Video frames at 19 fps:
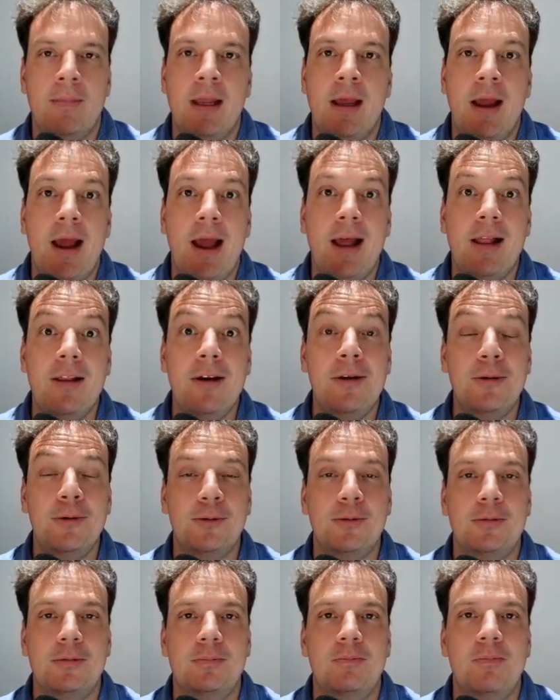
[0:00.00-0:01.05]
Hello,
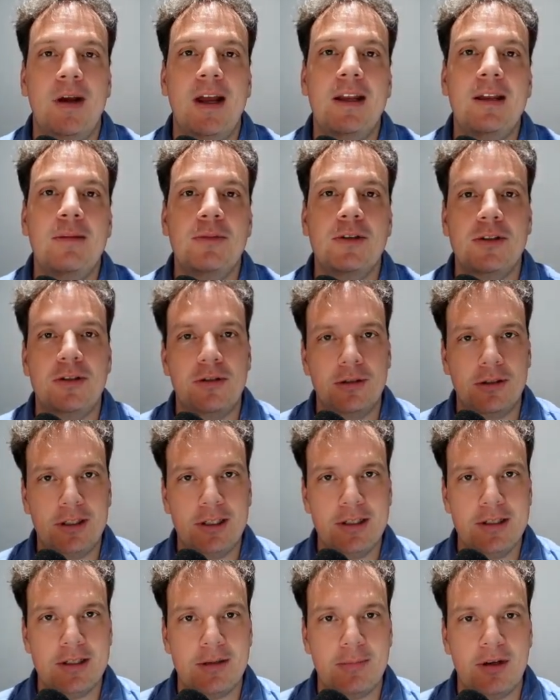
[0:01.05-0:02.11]
my name is
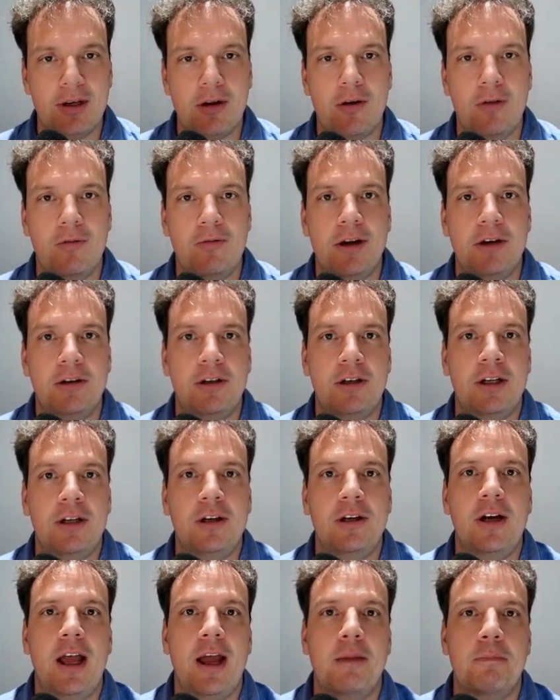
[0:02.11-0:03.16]
Julius. I'm a co-founder here
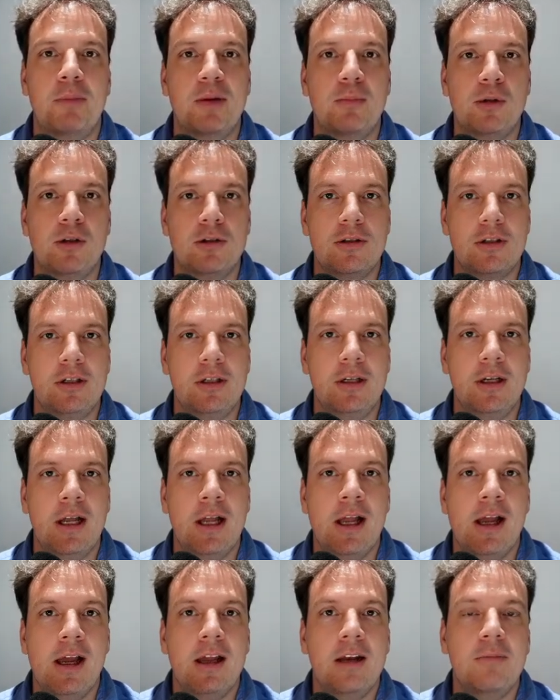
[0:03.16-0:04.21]
at BitBooster,
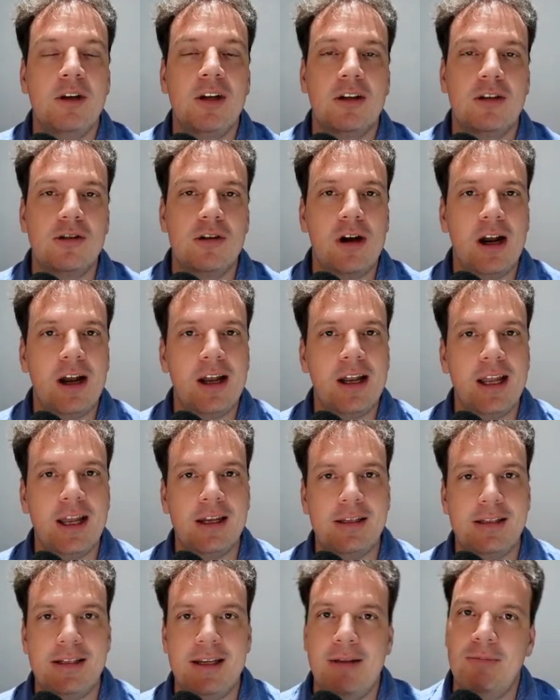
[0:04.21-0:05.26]
and I'm going to try
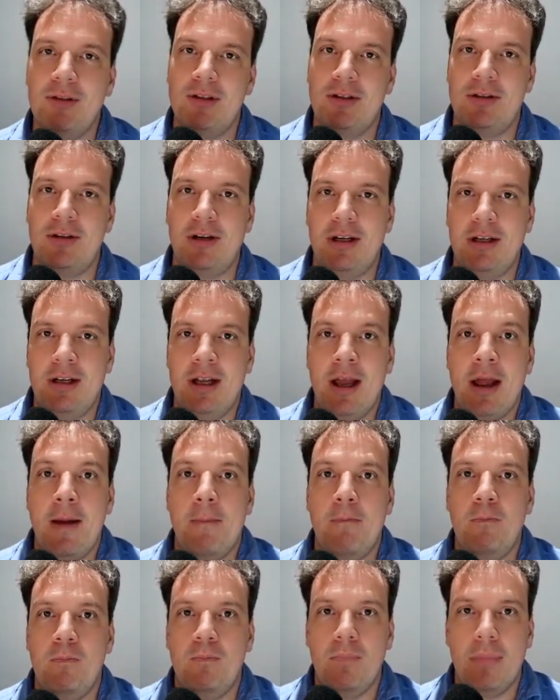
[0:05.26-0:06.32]
and demonstrate
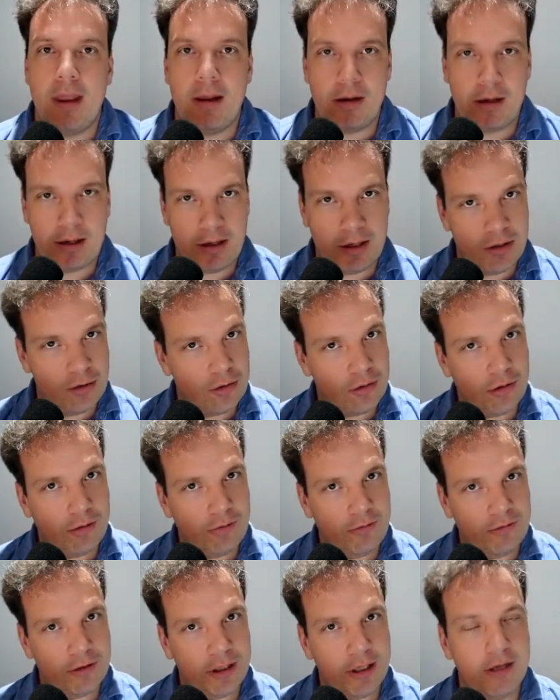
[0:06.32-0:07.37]
Control
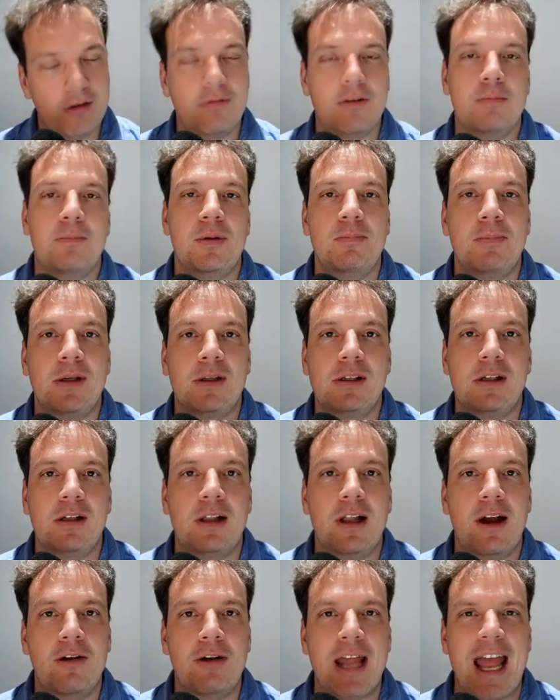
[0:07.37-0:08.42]
Freak for Bitbucket
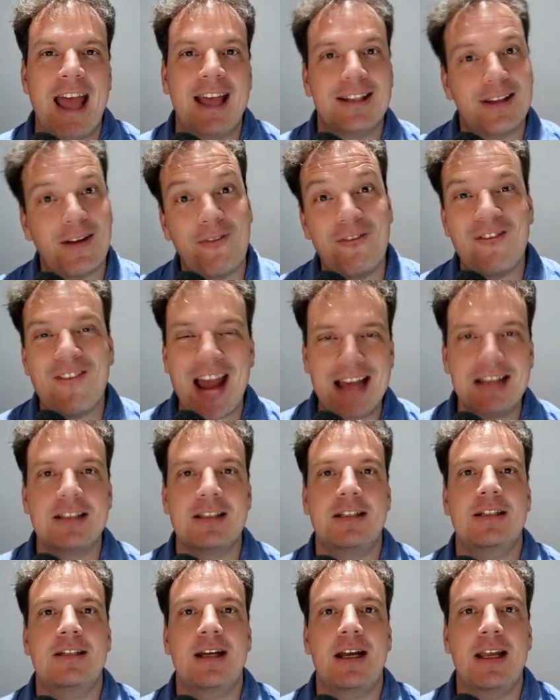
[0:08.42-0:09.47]
Cloud as
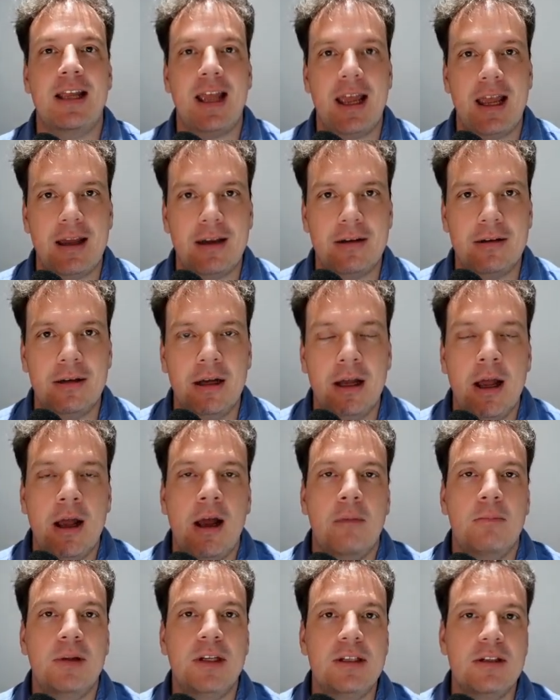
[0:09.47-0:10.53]
fast as I can.
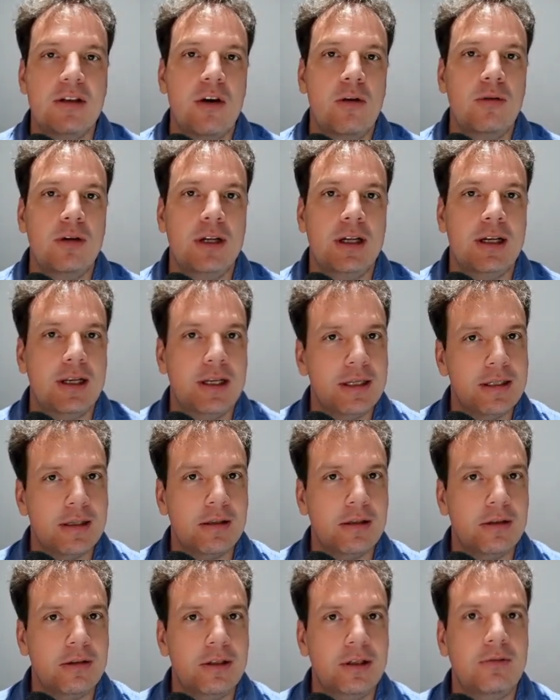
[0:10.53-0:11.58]
Please note, it is a
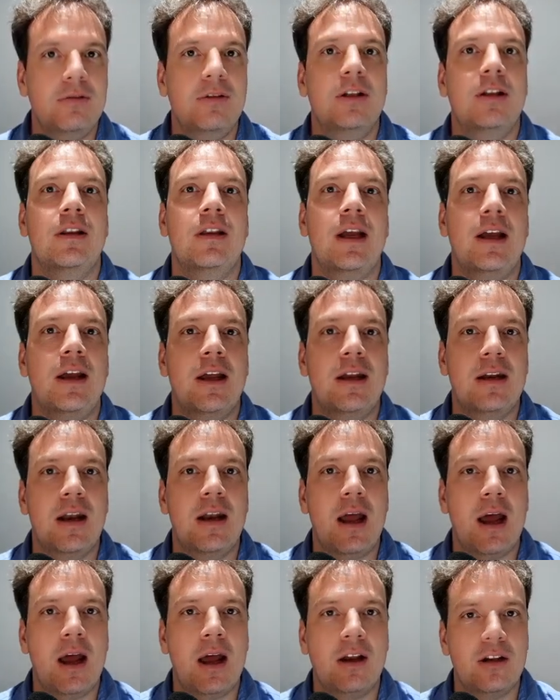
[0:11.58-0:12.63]
little different than
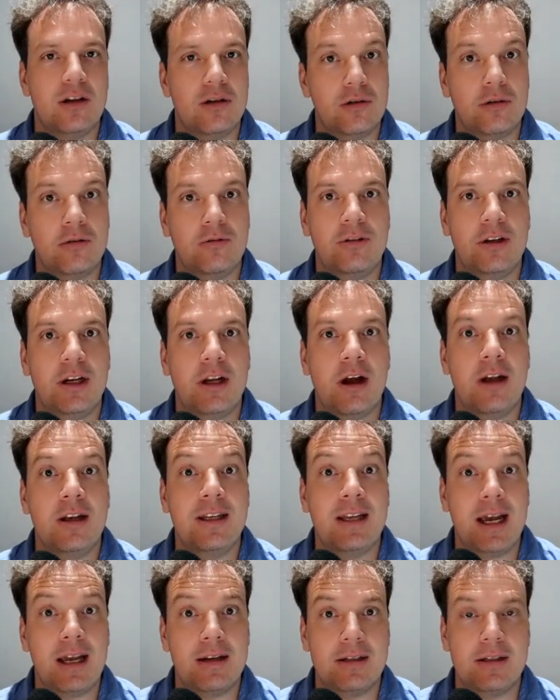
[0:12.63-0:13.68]
Control Freak on
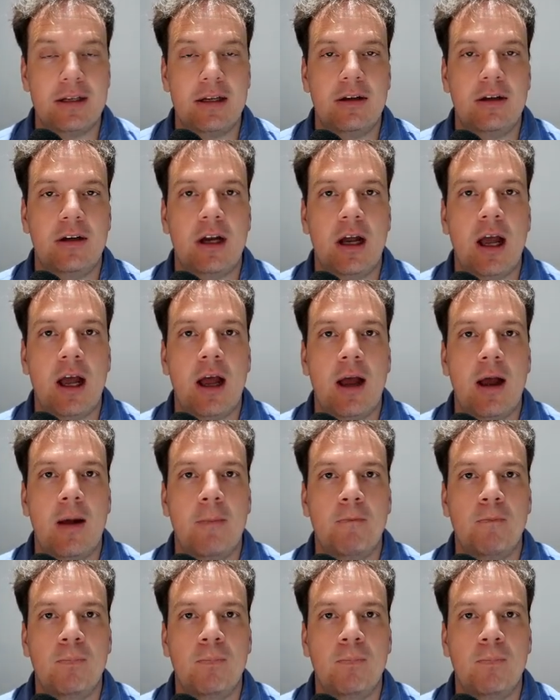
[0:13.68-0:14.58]
Data Center,